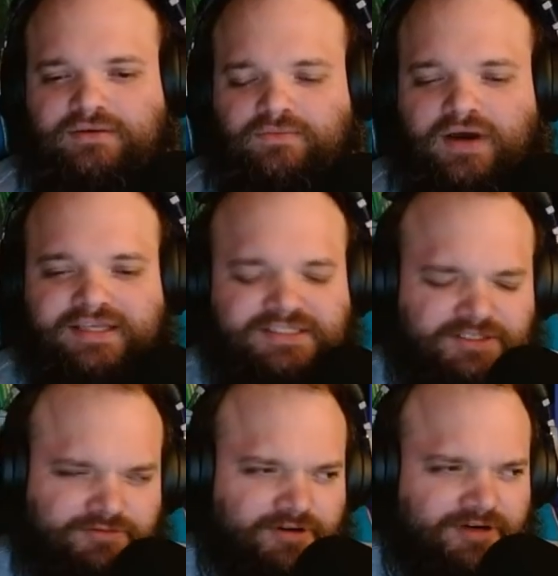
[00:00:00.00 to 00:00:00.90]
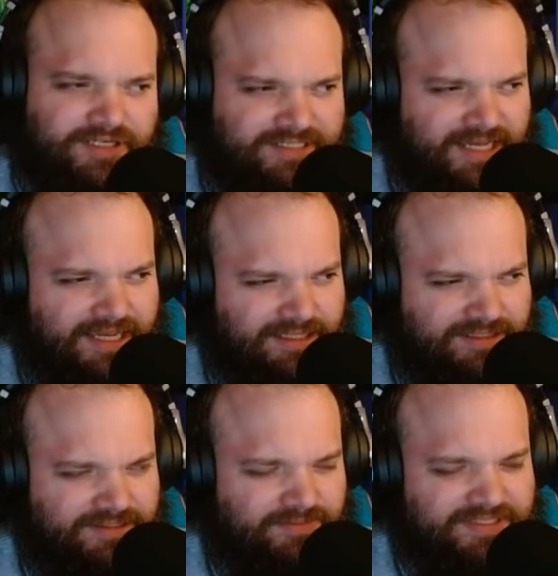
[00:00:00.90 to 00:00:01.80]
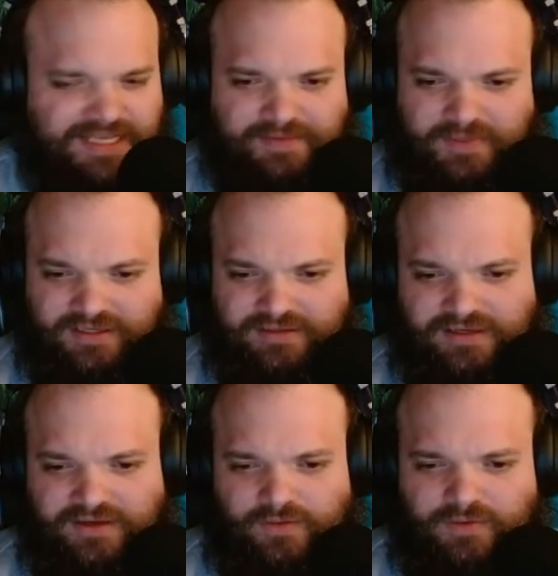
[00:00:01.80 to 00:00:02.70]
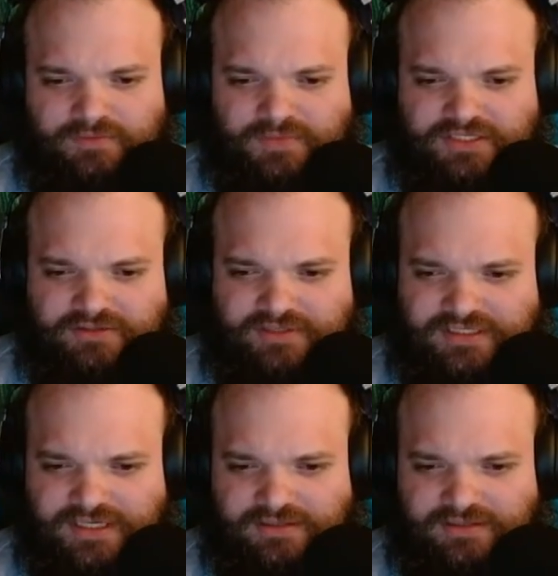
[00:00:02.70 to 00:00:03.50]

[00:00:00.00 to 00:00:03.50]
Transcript: Why is it disregarding silence? What does that mean? What mystery does that